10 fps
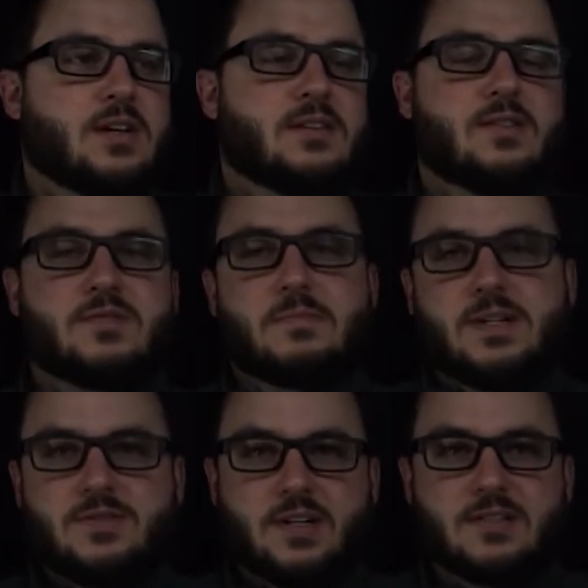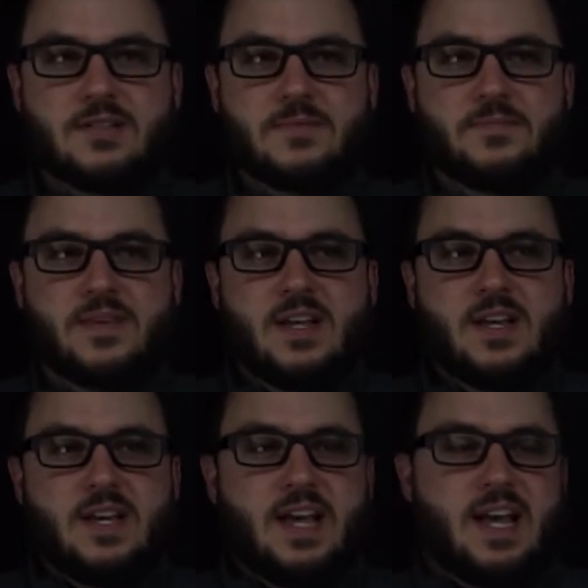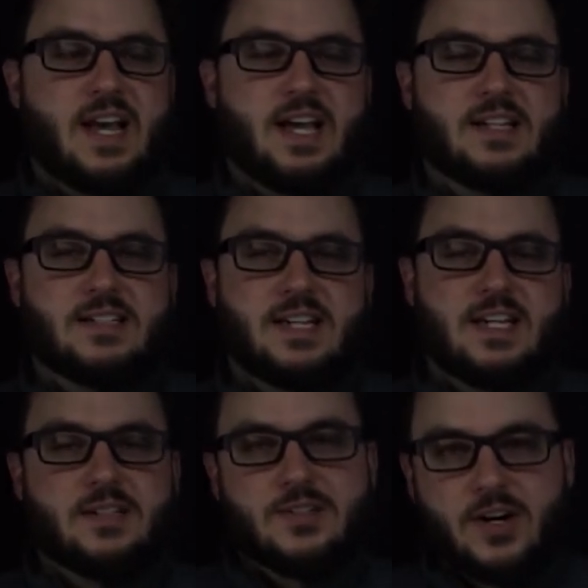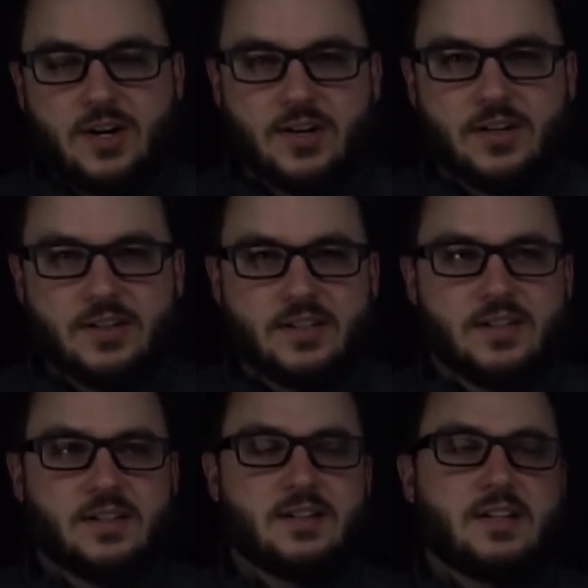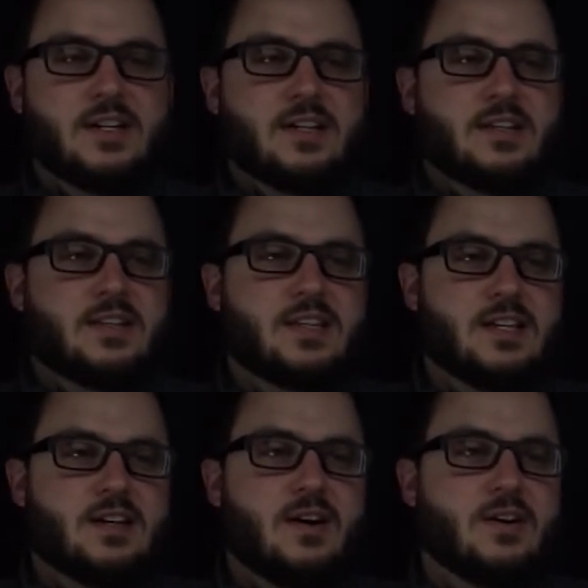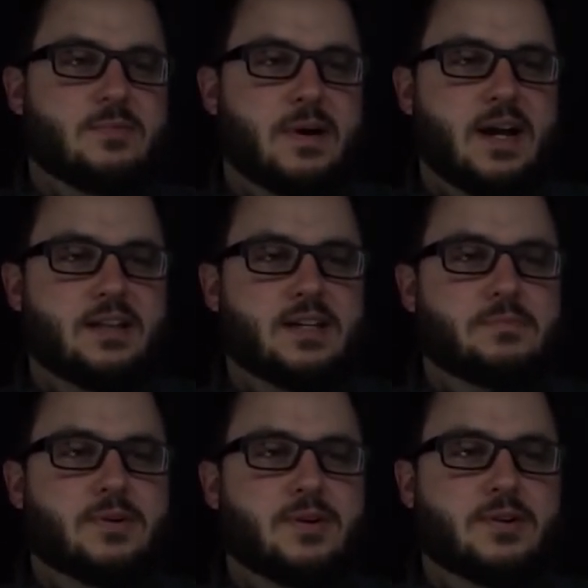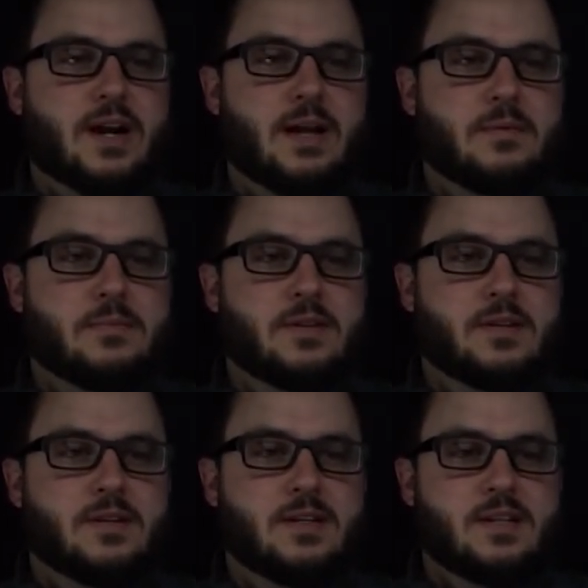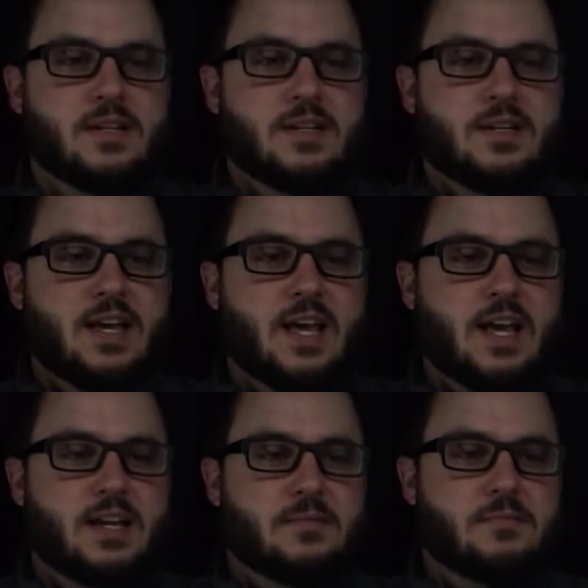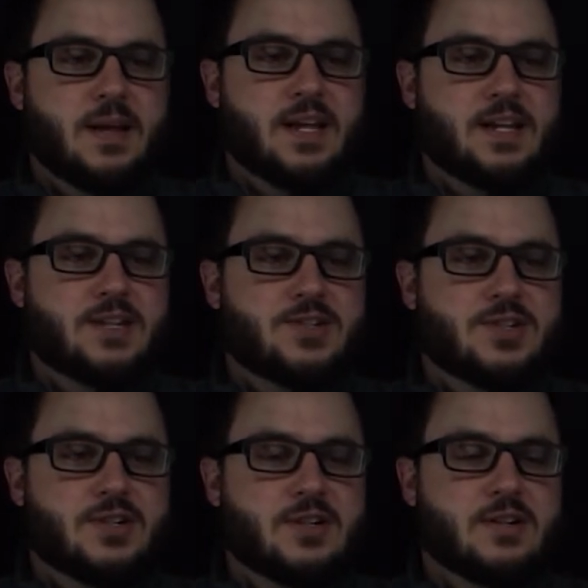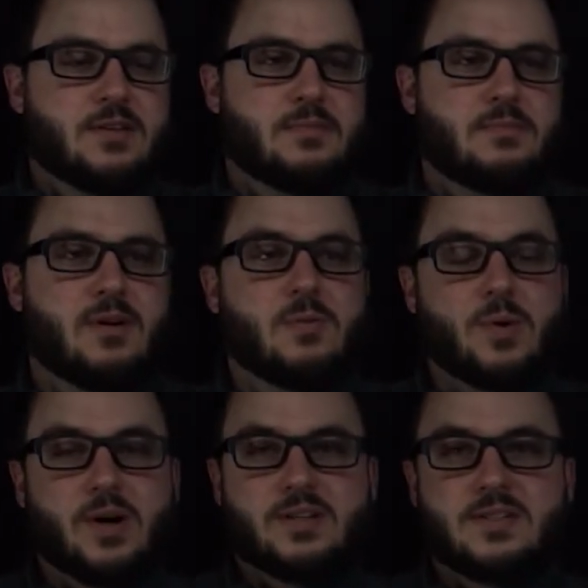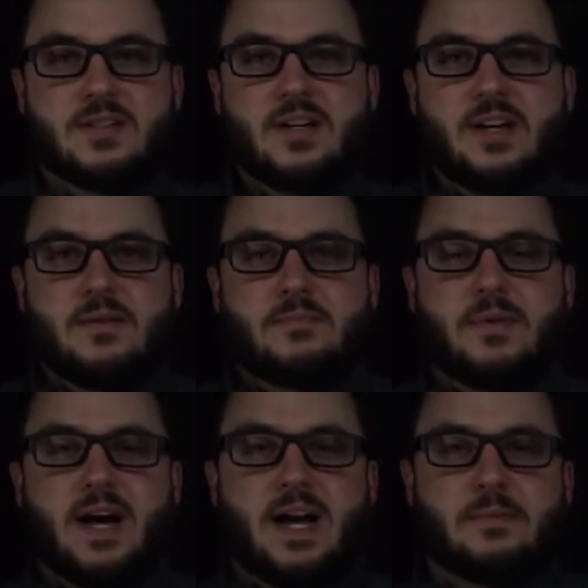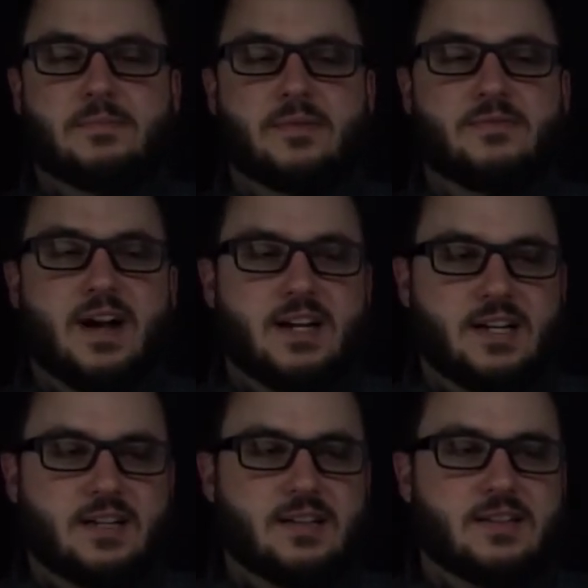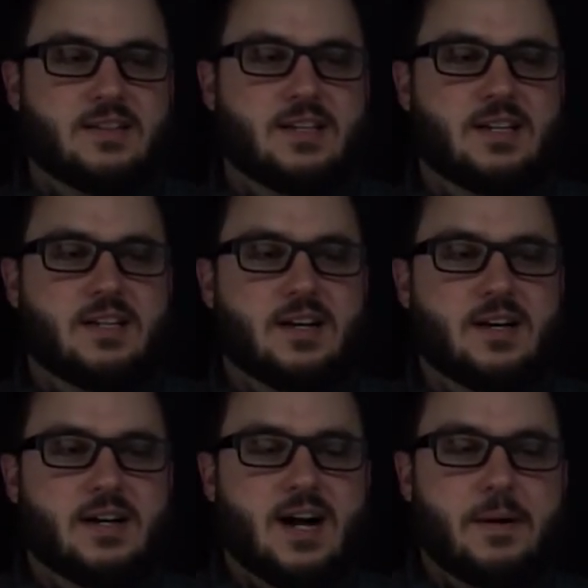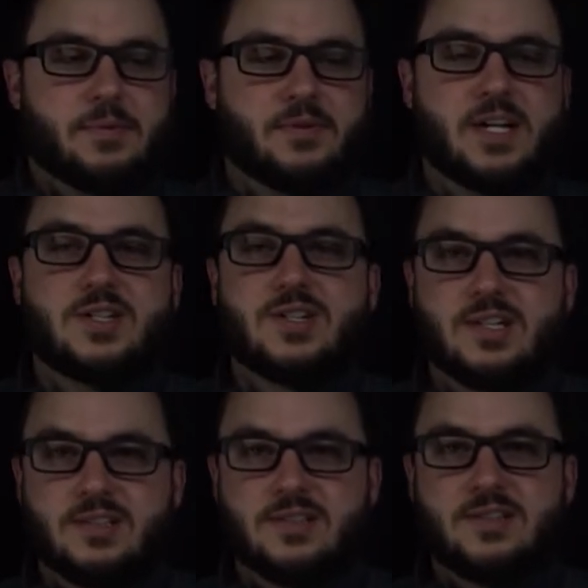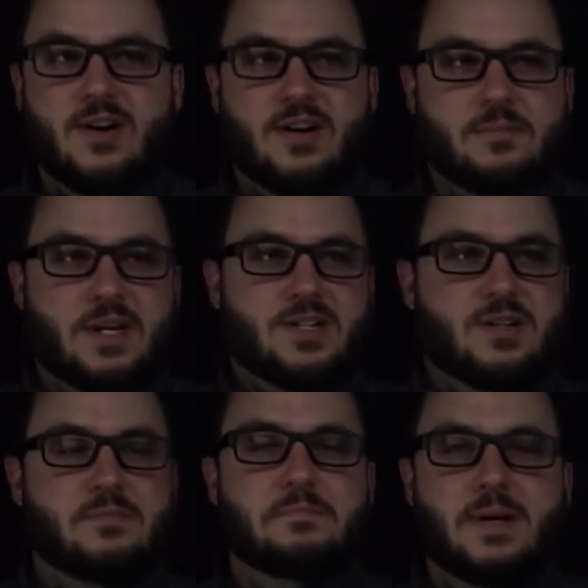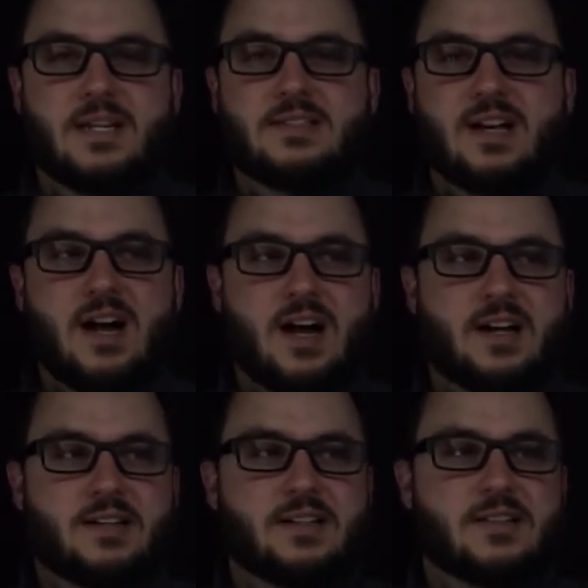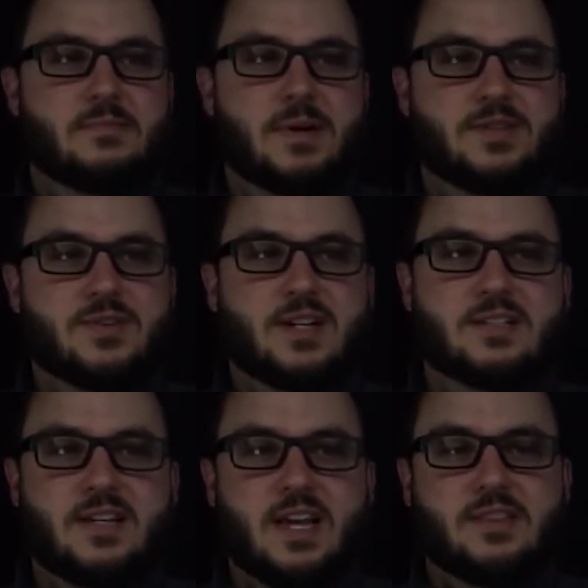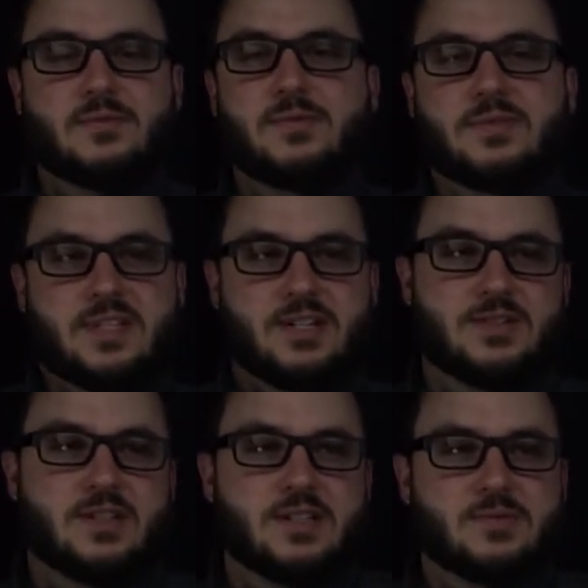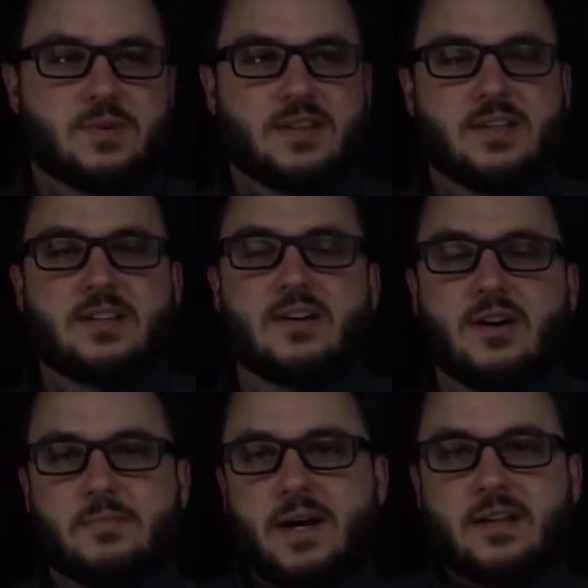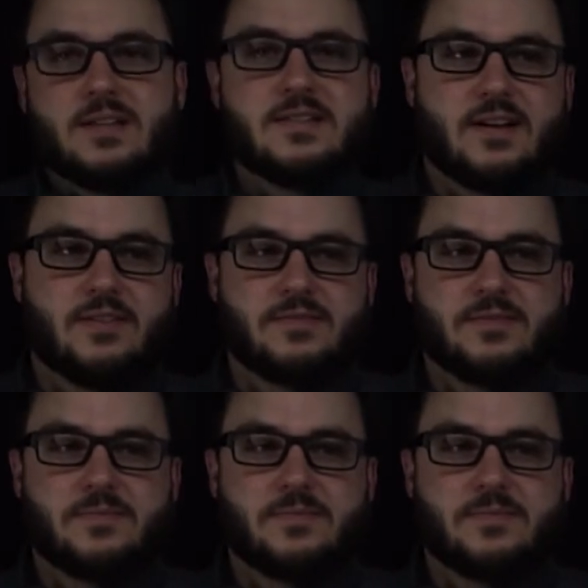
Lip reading: those metrics. And in turn, the Autopilot program can manage Portworx by providing the operations automation based on the metrics and the rules engine is within Autopilot itself.